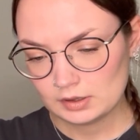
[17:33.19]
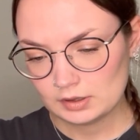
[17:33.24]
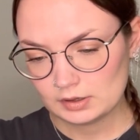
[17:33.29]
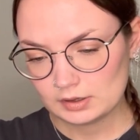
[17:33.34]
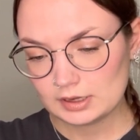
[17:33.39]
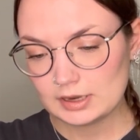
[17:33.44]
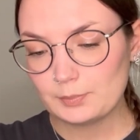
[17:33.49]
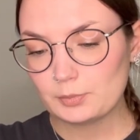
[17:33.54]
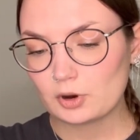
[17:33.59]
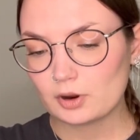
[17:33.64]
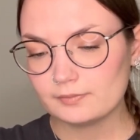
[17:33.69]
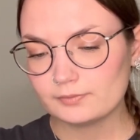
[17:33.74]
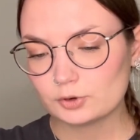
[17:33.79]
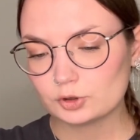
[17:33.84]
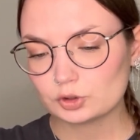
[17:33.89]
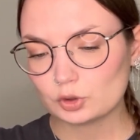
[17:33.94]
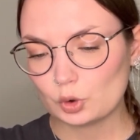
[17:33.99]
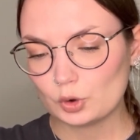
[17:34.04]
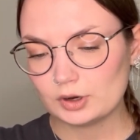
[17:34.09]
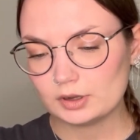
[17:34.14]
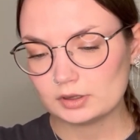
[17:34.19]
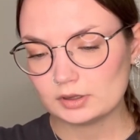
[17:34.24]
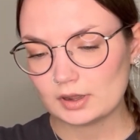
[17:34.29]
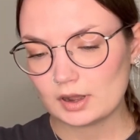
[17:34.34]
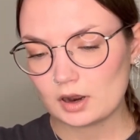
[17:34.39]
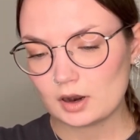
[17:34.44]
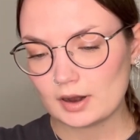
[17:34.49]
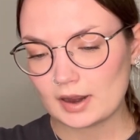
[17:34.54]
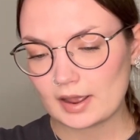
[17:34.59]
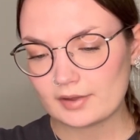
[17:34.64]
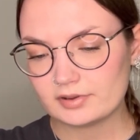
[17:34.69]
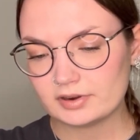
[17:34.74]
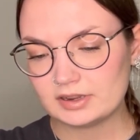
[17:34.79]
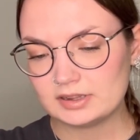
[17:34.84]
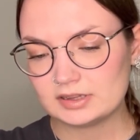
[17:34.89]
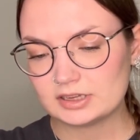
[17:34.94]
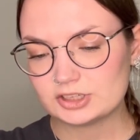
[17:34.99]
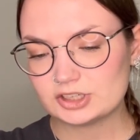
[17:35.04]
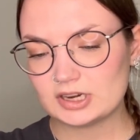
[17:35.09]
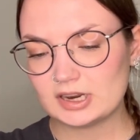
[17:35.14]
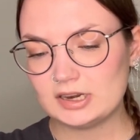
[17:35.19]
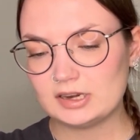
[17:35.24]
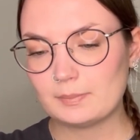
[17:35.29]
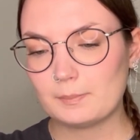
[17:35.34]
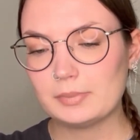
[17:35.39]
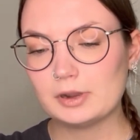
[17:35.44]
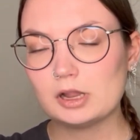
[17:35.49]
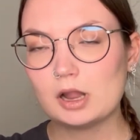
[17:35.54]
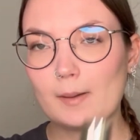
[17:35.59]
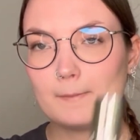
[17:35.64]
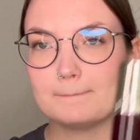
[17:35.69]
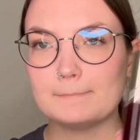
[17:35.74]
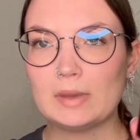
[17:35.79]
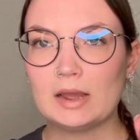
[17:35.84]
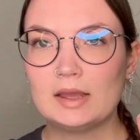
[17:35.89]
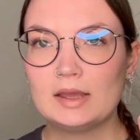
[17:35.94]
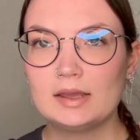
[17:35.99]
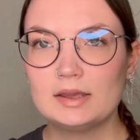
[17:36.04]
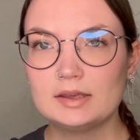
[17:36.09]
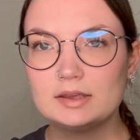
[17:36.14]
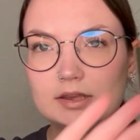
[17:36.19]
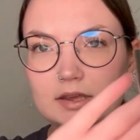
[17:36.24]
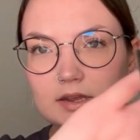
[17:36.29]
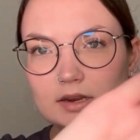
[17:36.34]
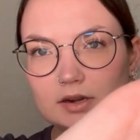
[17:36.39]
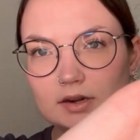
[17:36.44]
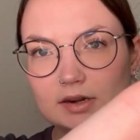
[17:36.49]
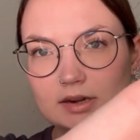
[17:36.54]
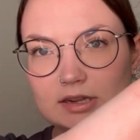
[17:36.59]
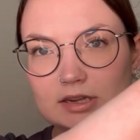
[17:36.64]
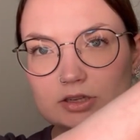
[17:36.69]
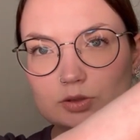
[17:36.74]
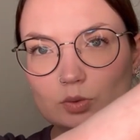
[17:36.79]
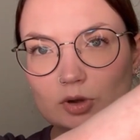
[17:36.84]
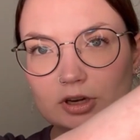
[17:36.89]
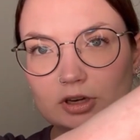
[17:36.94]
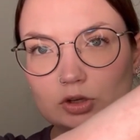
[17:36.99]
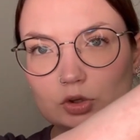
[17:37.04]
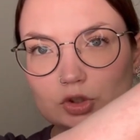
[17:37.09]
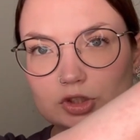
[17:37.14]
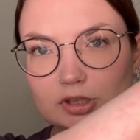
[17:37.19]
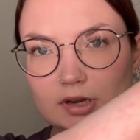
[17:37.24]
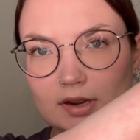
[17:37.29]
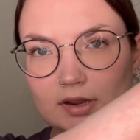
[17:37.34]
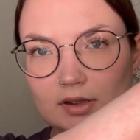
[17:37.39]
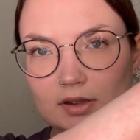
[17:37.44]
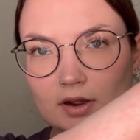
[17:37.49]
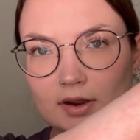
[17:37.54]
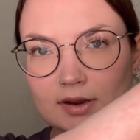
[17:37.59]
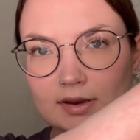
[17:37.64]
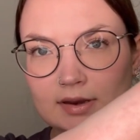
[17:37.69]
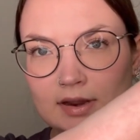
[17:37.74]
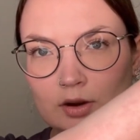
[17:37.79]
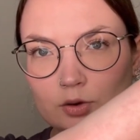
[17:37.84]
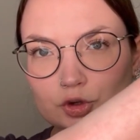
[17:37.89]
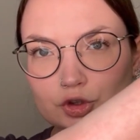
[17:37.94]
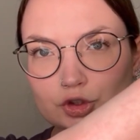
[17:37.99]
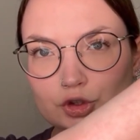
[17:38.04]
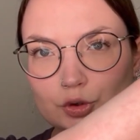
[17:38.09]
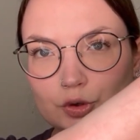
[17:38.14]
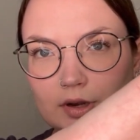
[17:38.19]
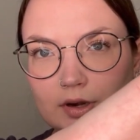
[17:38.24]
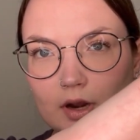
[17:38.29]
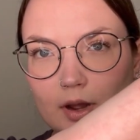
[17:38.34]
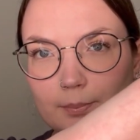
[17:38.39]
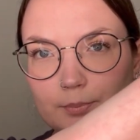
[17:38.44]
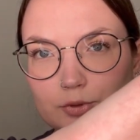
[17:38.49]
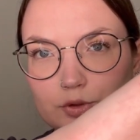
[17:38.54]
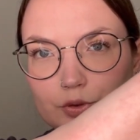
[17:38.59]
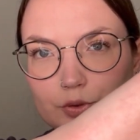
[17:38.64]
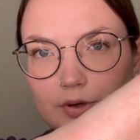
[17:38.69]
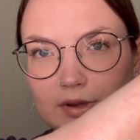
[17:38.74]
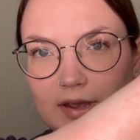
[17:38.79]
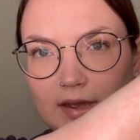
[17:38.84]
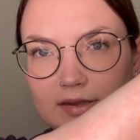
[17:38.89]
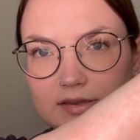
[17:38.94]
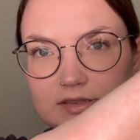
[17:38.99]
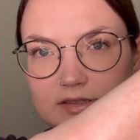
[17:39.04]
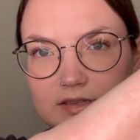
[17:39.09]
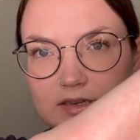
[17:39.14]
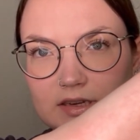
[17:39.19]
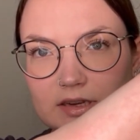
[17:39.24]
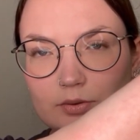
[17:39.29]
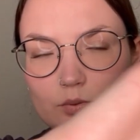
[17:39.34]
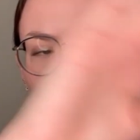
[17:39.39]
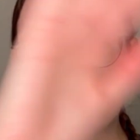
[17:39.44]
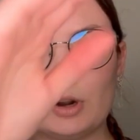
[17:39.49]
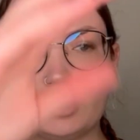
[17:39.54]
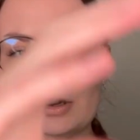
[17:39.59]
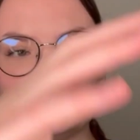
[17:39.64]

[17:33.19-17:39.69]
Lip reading: Lip comfort oil. I have it in the shade Plum. Here is what it looks like. I now shook it up so you can see where